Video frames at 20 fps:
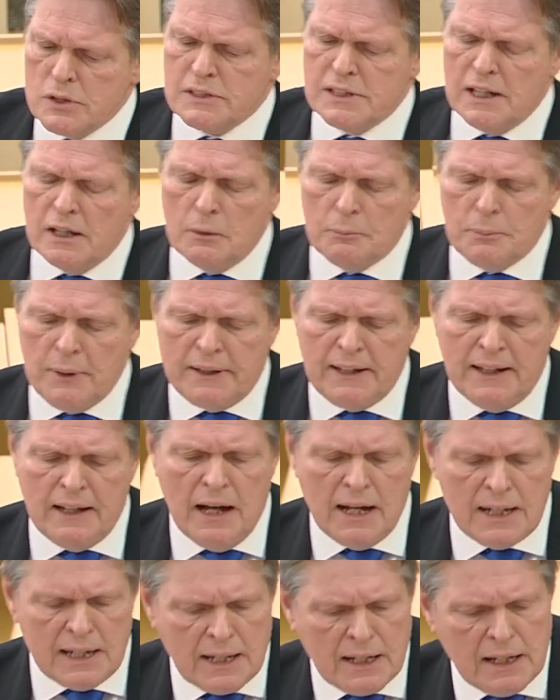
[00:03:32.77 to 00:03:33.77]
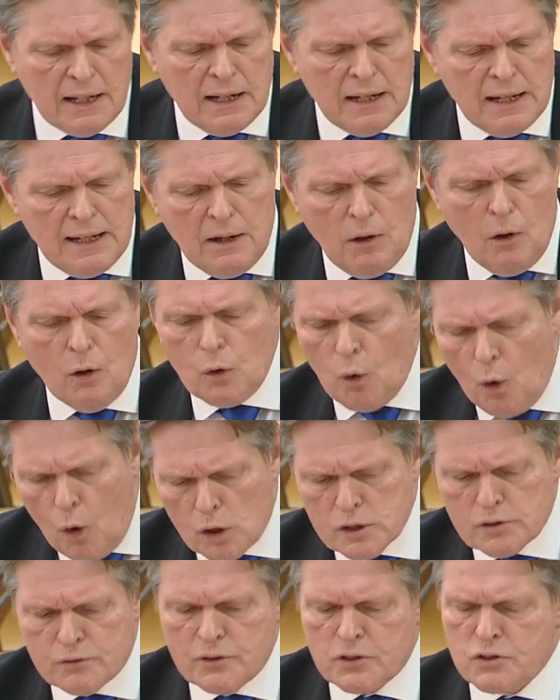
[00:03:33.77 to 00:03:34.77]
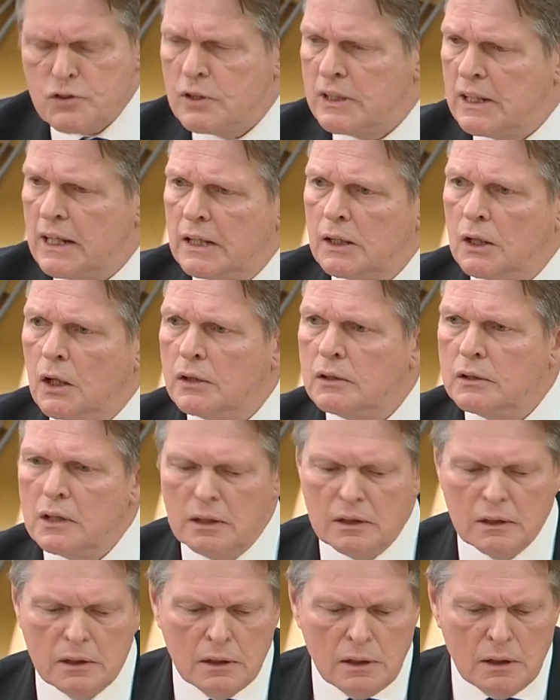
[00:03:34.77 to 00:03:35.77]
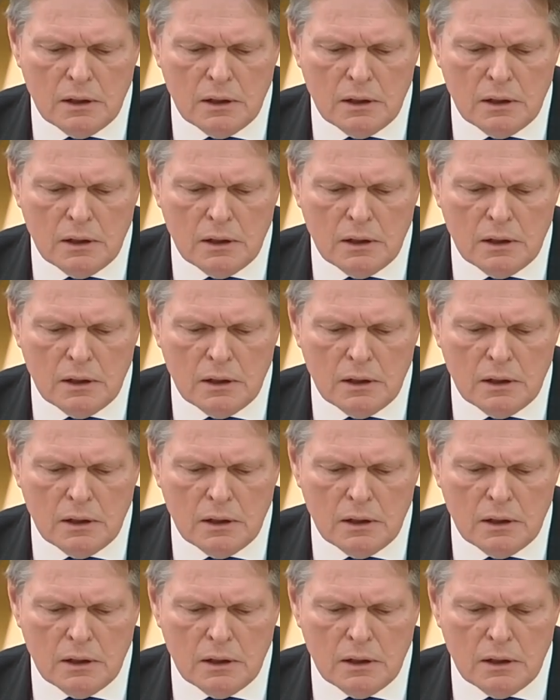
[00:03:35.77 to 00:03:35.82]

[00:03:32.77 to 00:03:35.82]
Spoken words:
celebrating Hanukkah on Oxford Street in London.